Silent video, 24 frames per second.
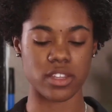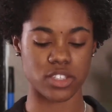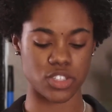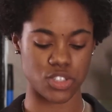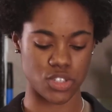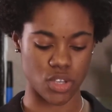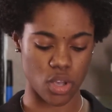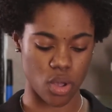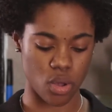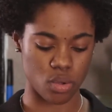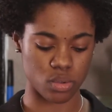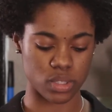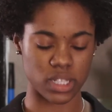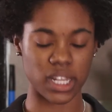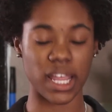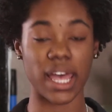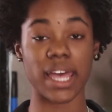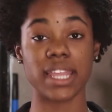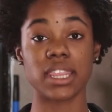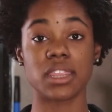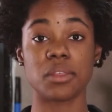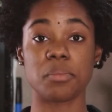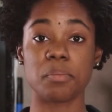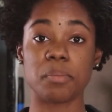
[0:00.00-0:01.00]
don't
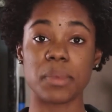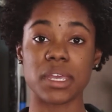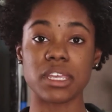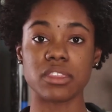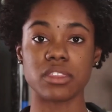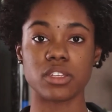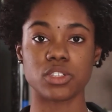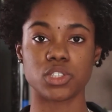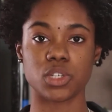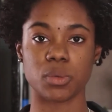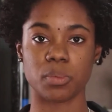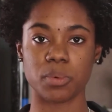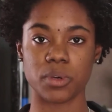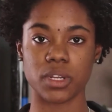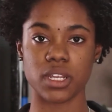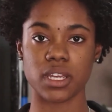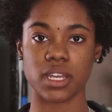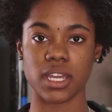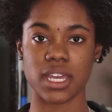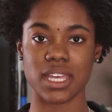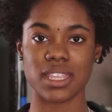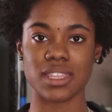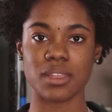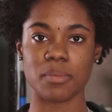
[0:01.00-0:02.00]
let the meat that you're
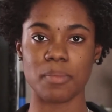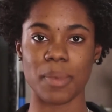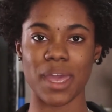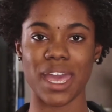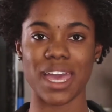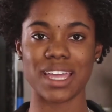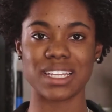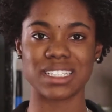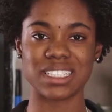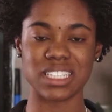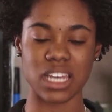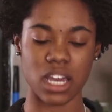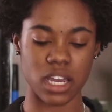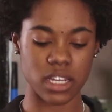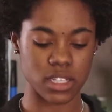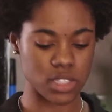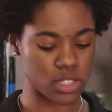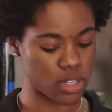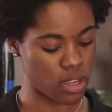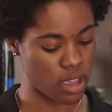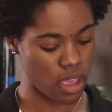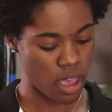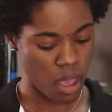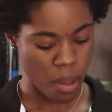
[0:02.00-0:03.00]
putting in the pan touch,
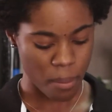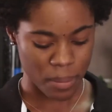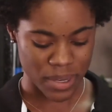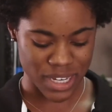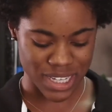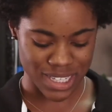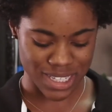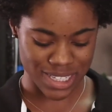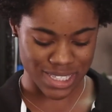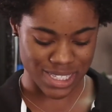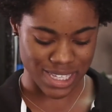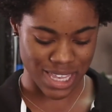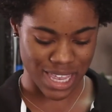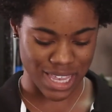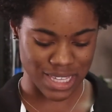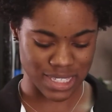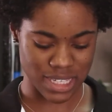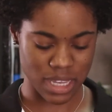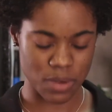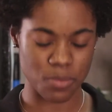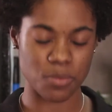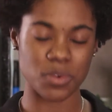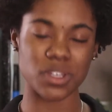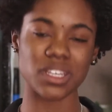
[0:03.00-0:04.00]
but in this case,
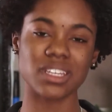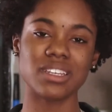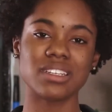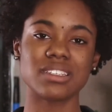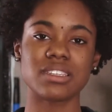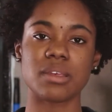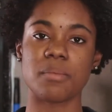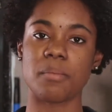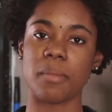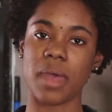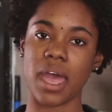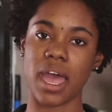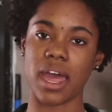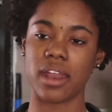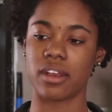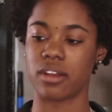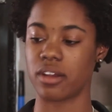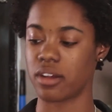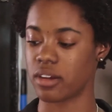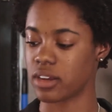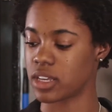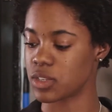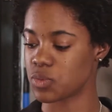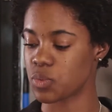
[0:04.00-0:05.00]
it really doesn't
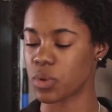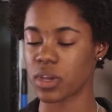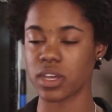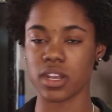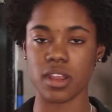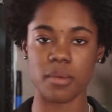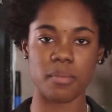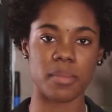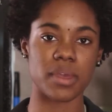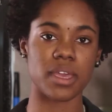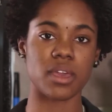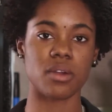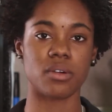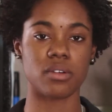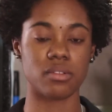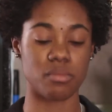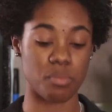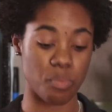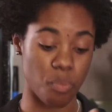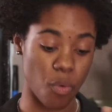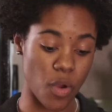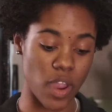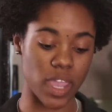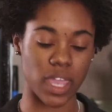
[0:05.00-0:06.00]
matter because we're gonna be
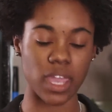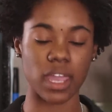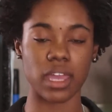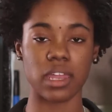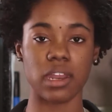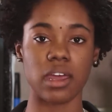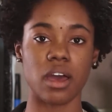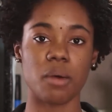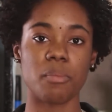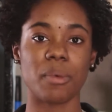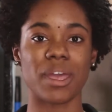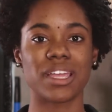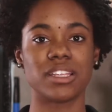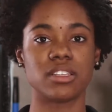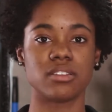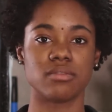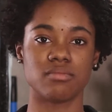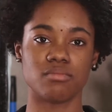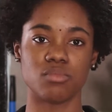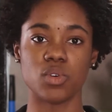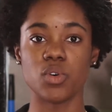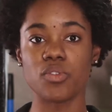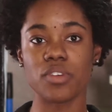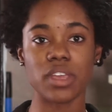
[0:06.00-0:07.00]
breaking it up and
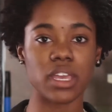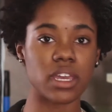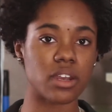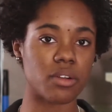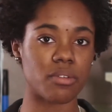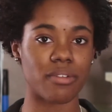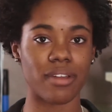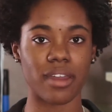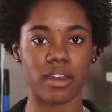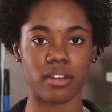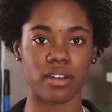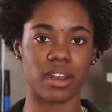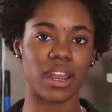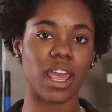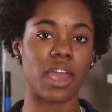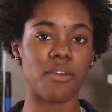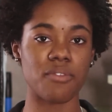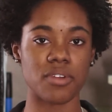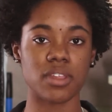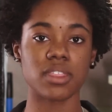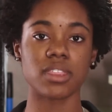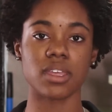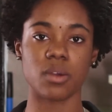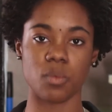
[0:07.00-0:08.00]
moving it around and
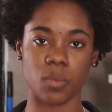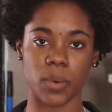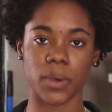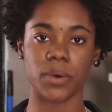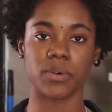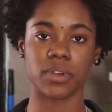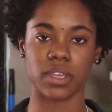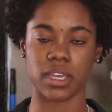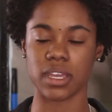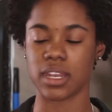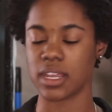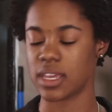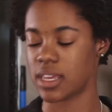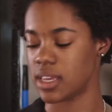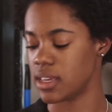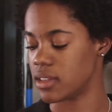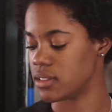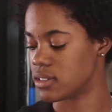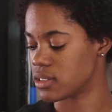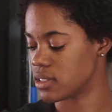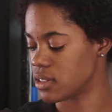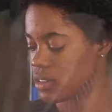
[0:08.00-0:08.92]
everything will get heat.